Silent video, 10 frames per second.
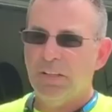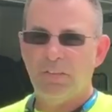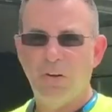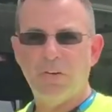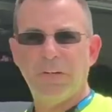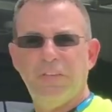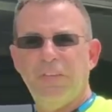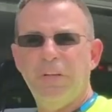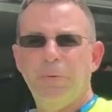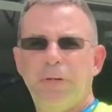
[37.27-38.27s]
So I'm gonna
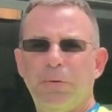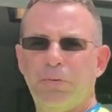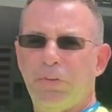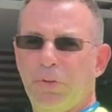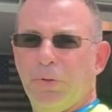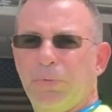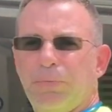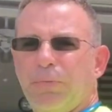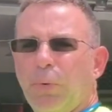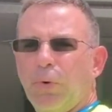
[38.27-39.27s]
see what it'll do
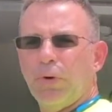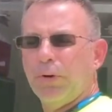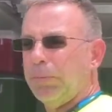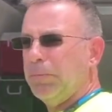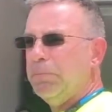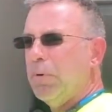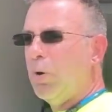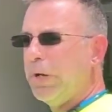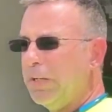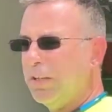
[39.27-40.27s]
for me
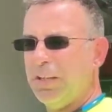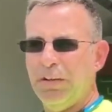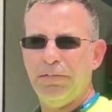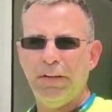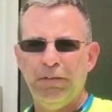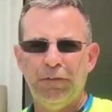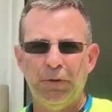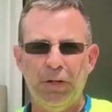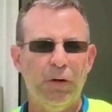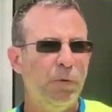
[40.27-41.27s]
mowing, if, if
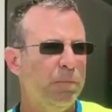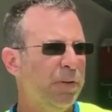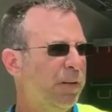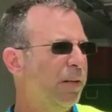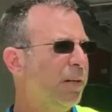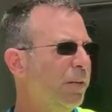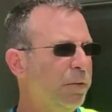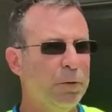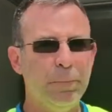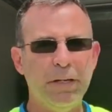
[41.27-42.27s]
it'll help uh, a
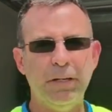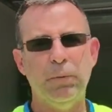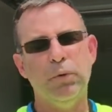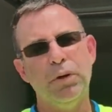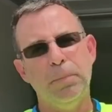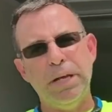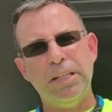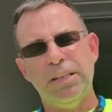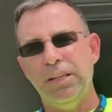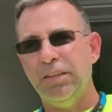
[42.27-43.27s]
little bit. And we're gonna
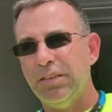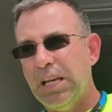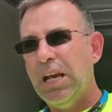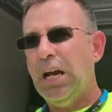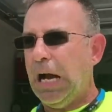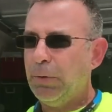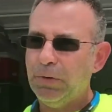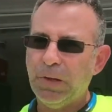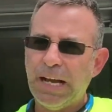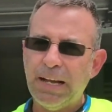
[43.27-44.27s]
make this
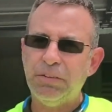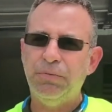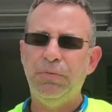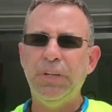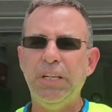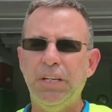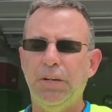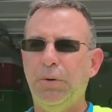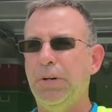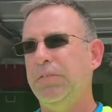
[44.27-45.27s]
our last
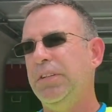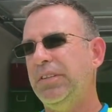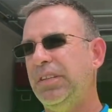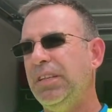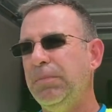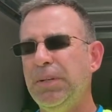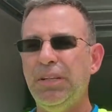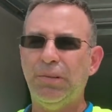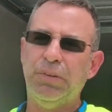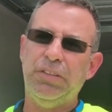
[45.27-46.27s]
video of the
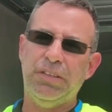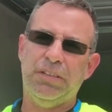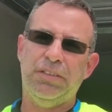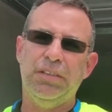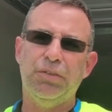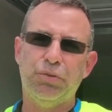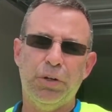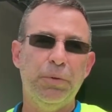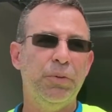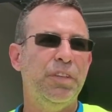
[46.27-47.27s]
TB360, the
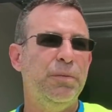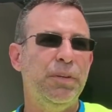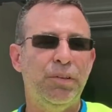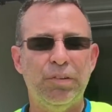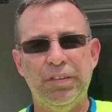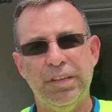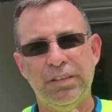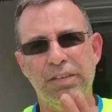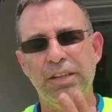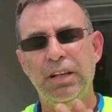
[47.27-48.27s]
Troy Bilt
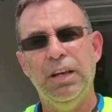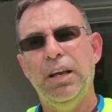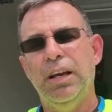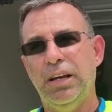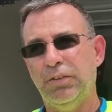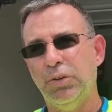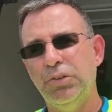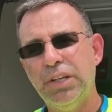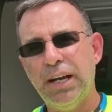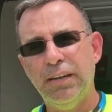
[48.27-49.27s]
TB360. I
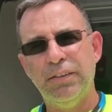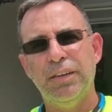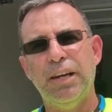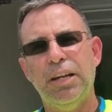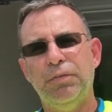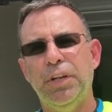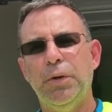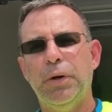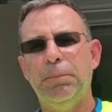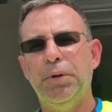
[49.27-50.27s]
told you guys in the last
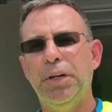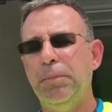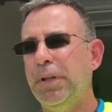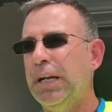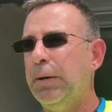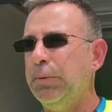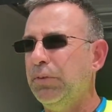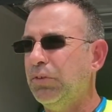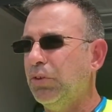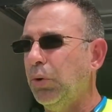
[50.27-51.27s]
video I put up that I
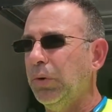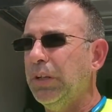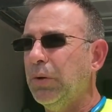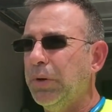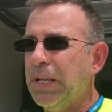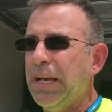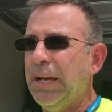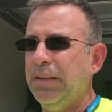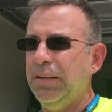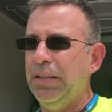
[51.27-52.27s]
was totally going to
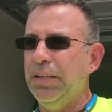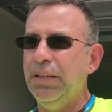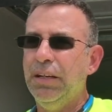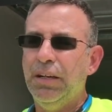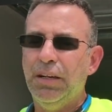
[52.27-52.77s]
get the